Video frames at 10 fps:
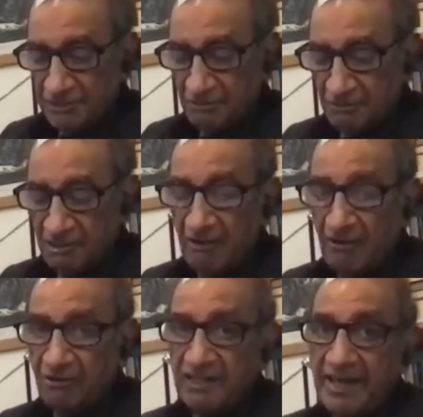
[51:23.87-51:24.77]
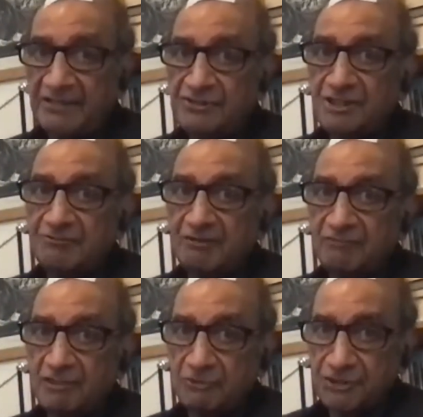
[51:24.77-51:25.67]
on an energy
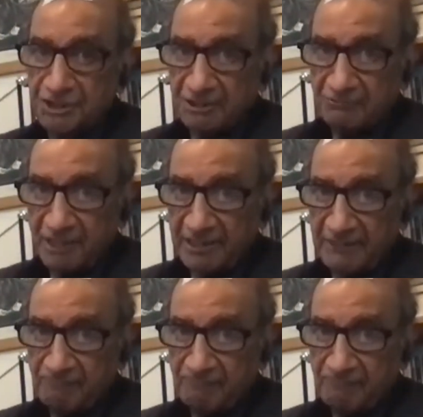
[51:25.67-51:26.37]
revolution, right?